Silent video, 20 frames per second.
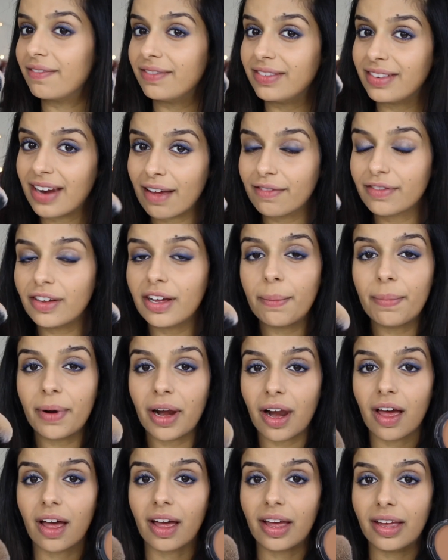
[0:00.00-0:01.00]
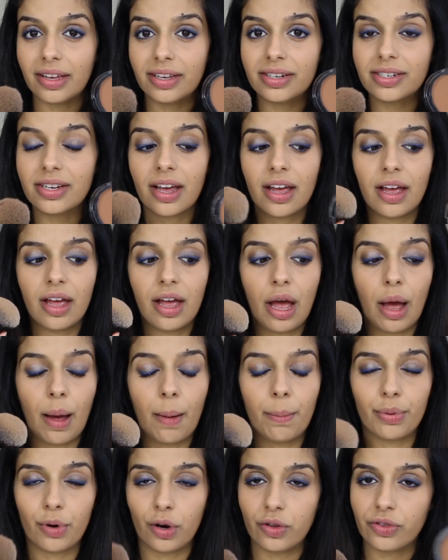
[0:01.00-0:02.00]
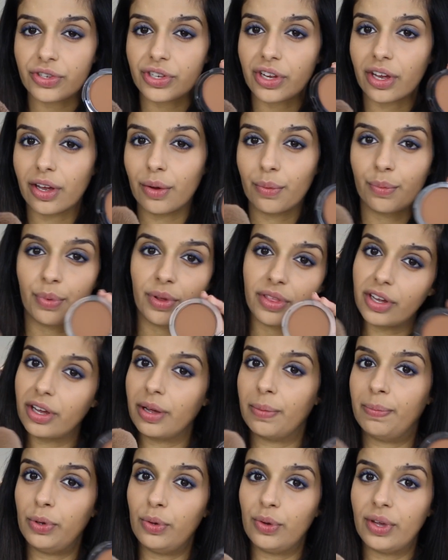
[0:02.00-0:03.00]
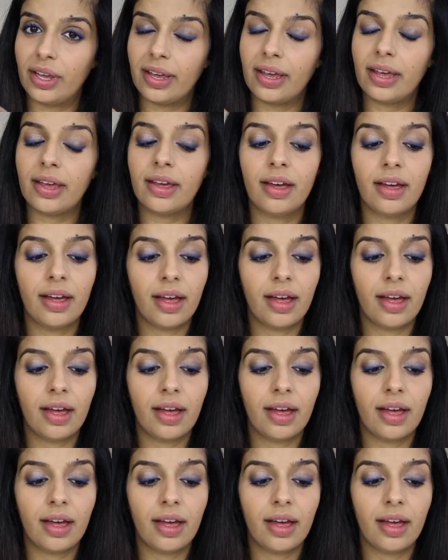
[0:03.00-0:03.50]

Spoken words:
I've never applied bronzer with a kabuki.